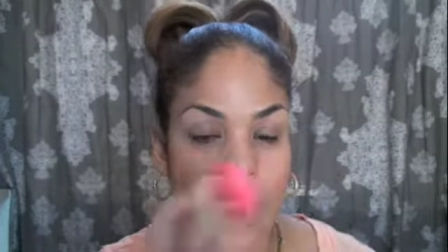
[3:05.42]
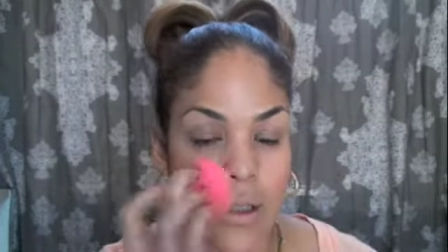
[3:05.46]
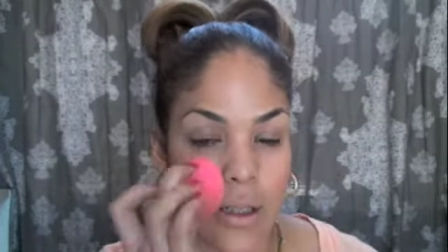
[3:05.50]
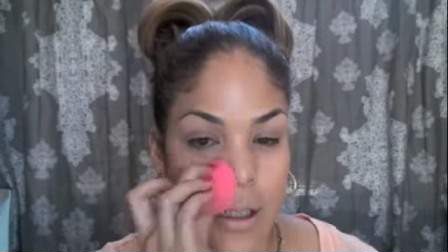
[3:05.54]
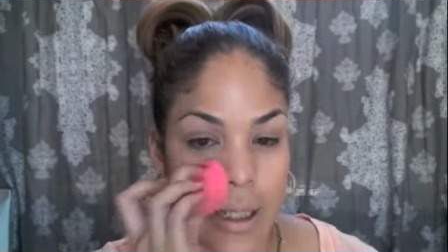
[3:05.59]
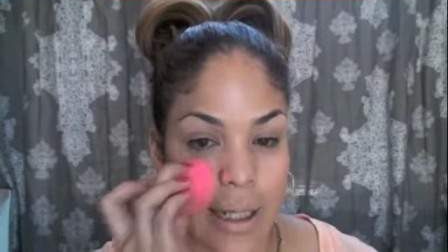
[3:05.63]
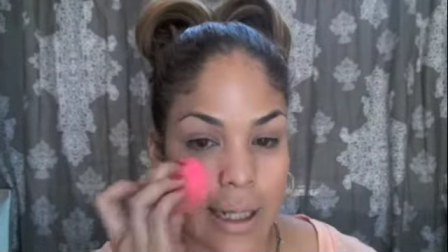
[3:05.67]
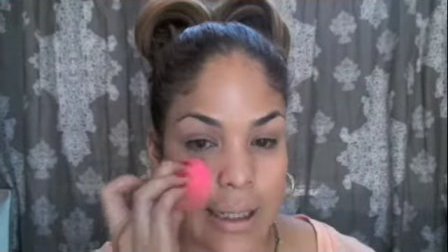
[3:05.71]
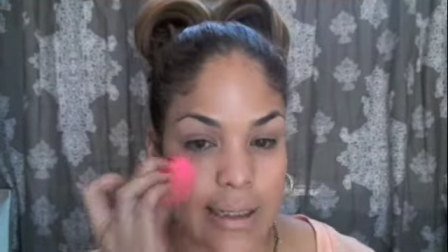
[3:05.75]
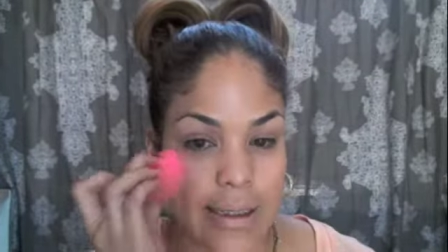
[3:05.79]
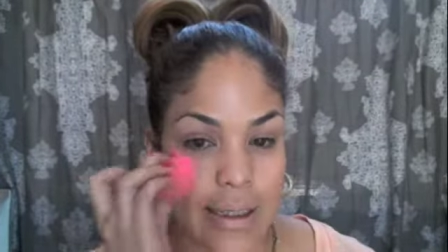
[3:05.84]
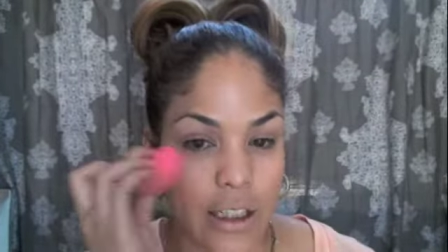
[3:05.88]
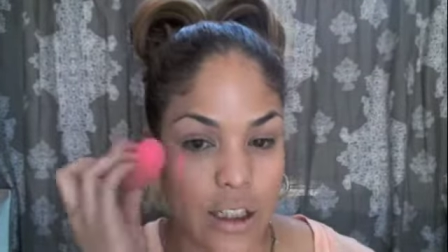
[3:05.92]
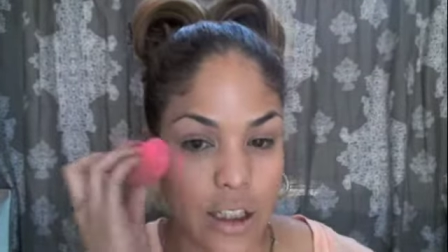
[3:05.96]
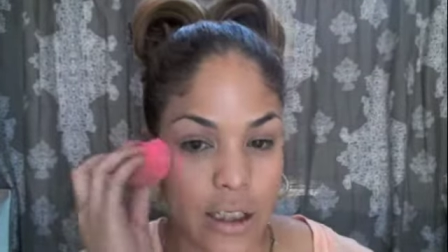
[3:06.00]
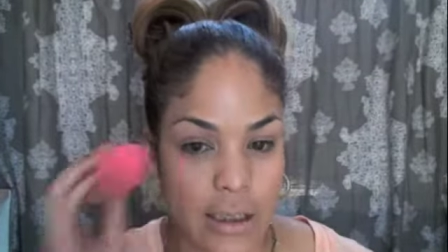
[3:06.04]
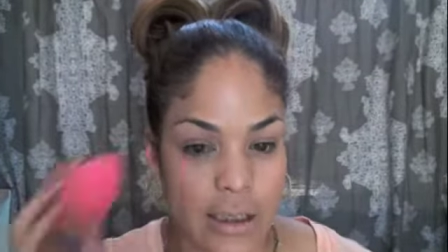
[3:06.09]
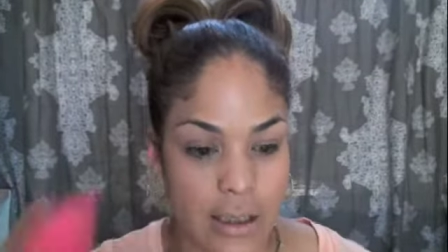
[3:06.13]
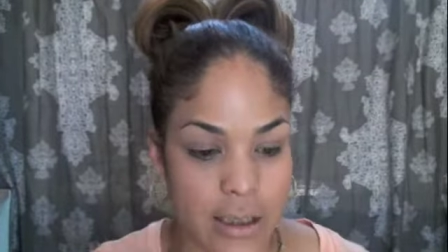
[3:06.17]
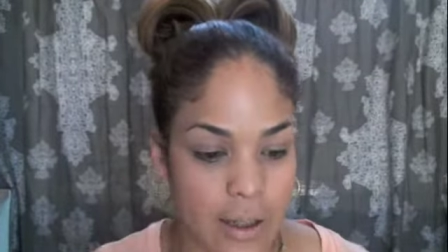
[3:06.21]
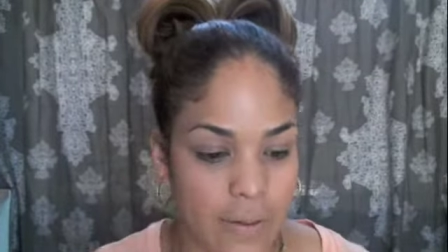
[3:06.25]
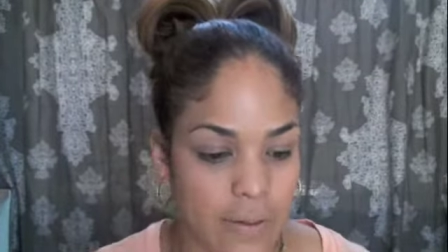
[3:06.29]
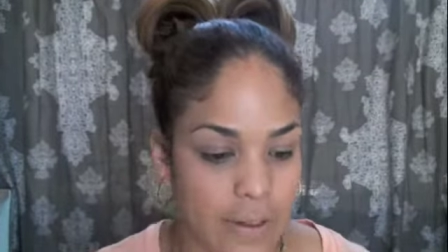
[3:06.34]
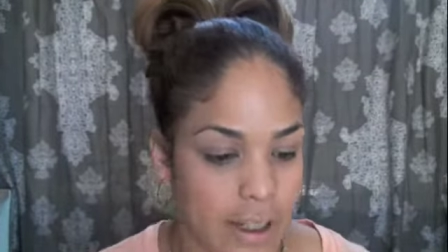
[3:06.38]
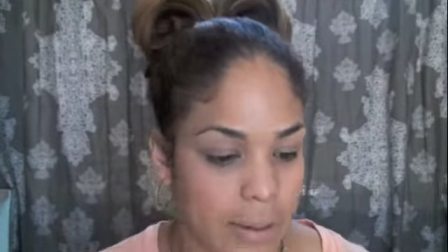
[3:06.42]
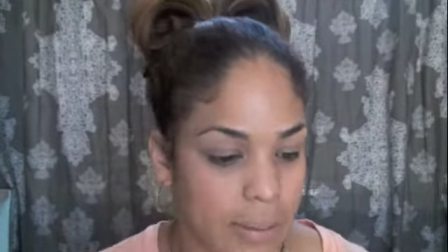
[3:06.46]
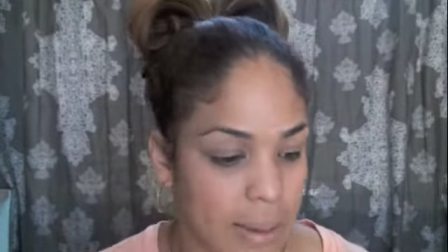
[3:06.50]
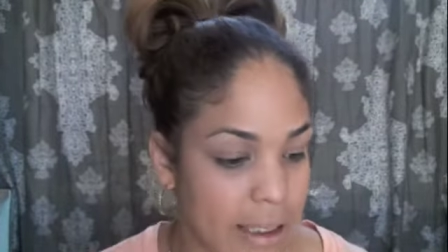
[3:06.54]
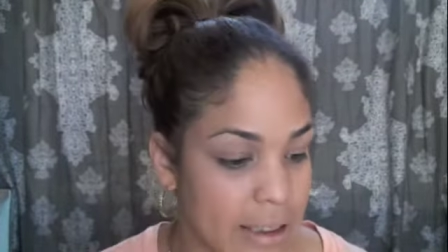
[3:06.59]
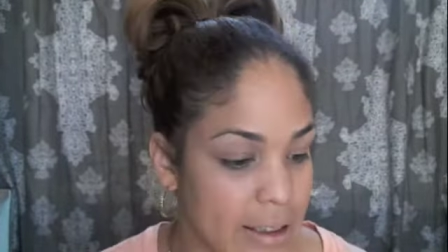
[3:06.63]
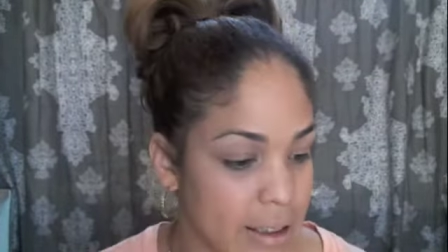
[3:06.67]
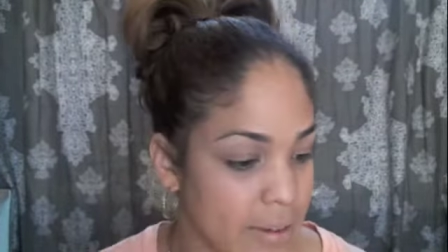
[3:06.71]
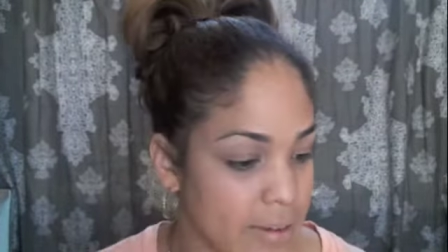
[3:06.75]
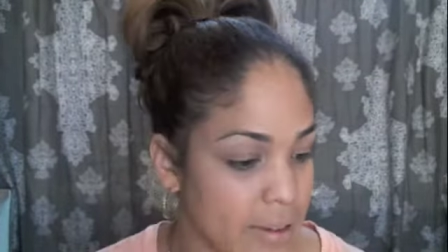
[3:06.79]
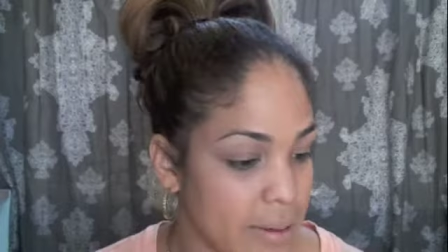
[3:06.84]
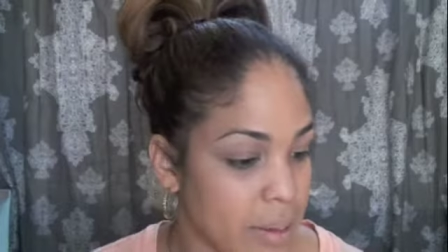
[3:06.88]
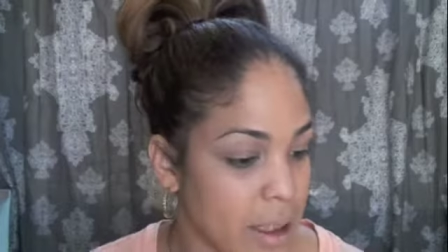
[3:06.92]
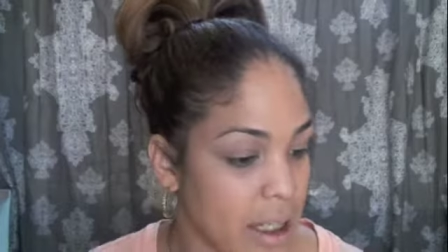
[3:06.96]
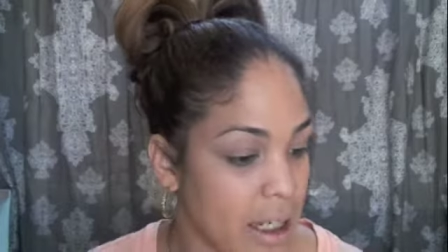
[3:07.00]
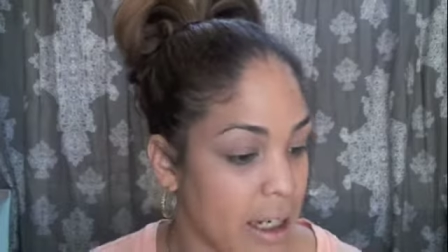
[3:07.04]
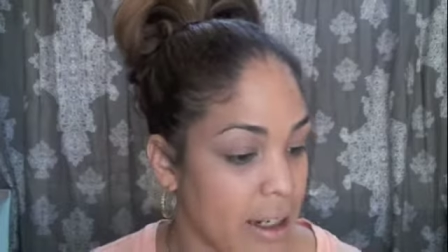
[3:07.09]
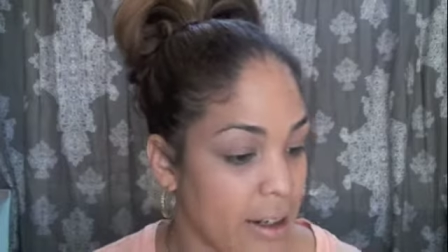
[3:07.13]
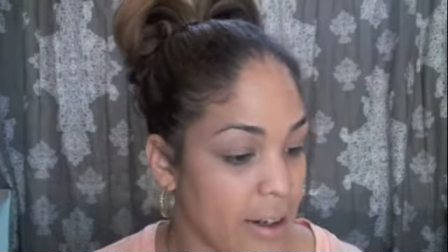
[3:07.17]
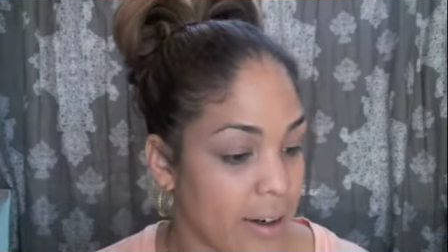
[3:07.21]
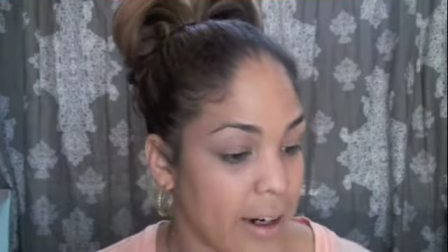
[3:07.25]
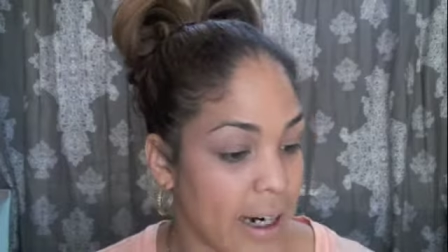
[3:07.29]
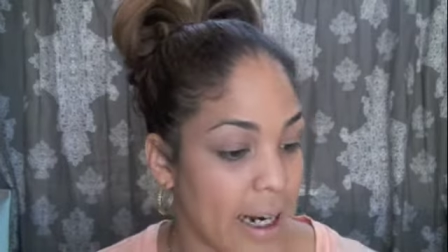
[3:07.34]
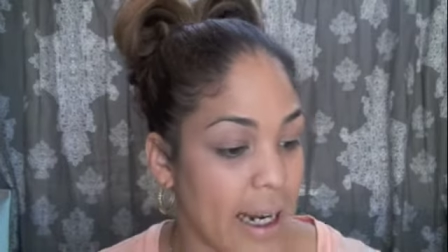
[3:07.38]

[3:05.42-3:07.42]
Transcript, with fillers: So like I said, just enough to give myself some color.